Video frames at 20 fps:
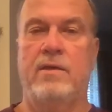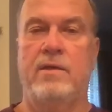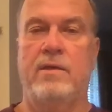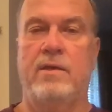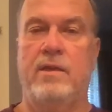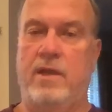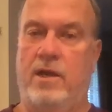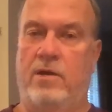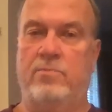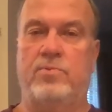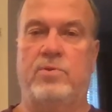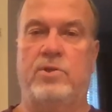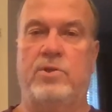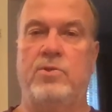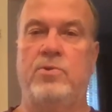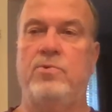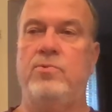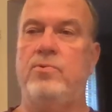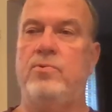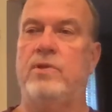It helps
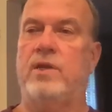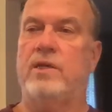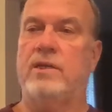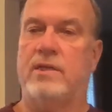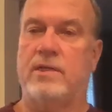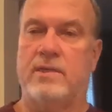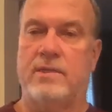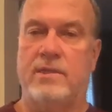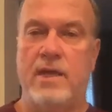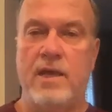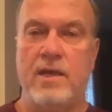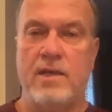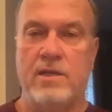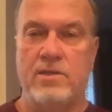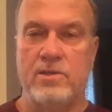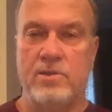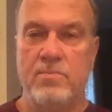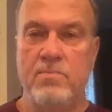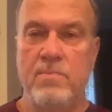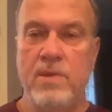you, like I said,
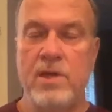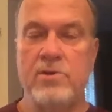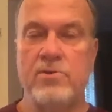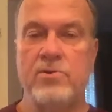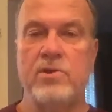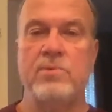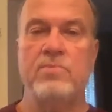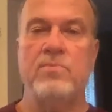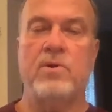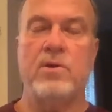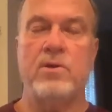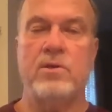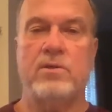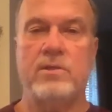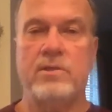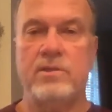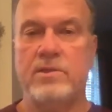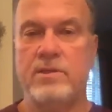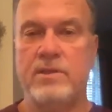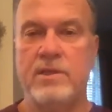as a measuring mark
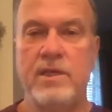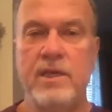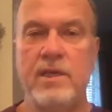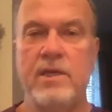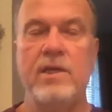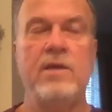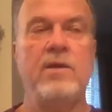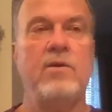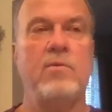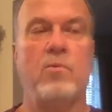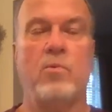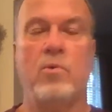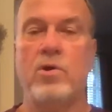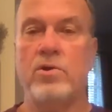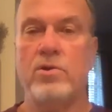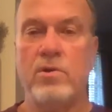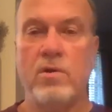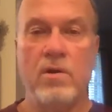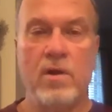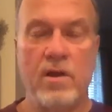to see where
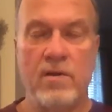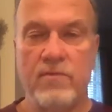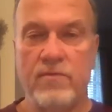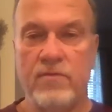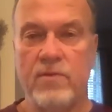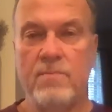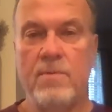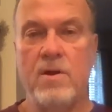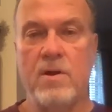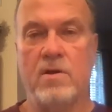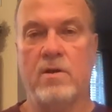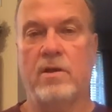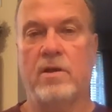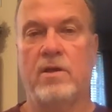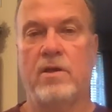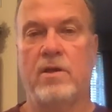you're off the mark